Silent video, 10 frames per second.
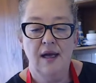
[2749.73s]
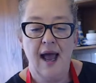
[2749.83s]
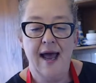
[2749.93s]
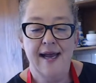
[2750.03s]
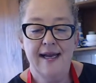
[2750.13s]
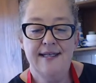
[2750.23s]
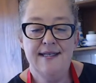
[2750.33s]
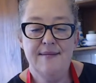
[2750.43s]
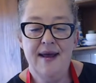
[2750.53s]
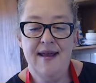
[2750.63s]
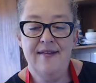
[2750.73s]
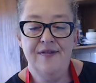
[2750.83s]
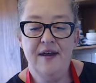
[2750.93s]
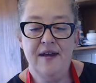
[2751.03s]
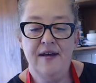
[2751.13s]
Hey,
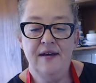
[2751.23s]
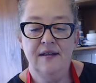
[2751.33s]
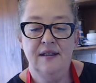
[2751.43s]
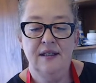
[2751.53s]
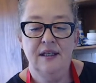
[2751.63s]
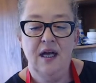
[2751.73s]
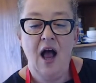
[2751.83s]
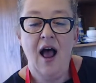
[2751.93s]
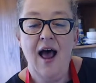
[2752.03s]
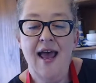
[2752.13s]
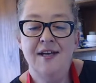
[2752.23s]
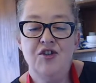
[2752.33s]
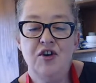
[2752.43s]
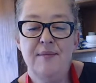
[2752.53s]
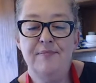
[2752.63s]
Samantha. Hi,
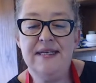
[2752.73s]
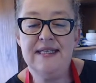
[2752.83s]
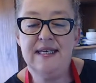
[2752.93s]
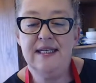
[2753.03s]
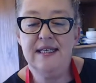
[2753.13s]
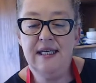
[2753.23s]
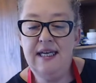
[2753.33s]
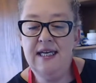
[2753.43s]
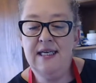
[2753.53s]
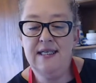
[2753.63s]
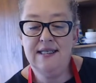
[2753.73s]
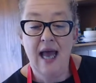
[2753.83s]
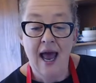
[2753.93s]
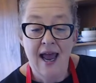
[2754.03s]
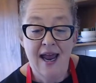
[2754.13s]
Andrea. Biscuit is,
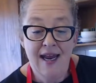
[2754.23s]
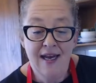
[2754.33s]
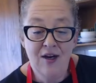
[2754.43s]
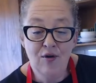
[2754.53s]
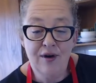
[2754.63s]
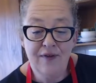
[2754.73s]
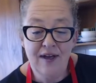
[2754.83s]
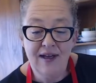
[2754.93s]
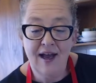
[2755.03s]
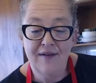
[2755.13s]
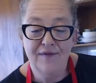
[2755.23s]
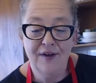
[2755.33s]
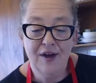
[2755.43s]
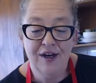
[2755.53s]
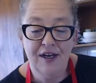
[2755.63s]
hey, Groover. Hey,
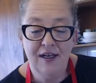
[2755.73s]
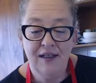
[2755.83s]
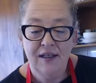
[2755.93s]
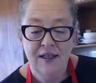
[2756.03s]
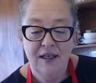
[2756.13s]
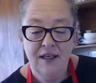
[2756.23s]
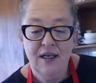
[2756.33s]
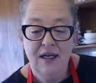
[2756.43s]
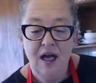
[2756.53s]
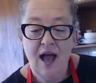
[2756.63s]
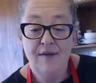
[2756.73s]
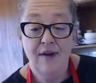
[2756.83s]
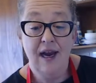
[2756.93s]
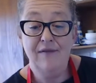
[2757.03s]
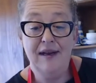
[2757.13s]
Fiona. I have a
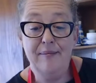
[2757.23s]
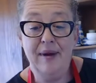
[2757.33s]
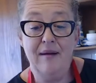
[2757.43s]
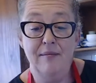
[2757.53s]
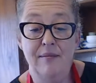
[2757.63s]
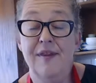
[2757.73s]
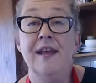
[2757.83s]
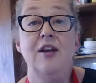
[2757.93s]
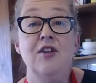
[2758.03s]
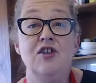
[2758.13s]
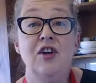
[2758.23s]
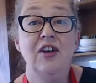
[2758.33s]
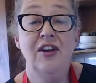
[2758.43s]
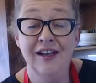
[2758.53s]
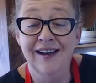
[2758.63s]
lovely bum. Thank you, Joe.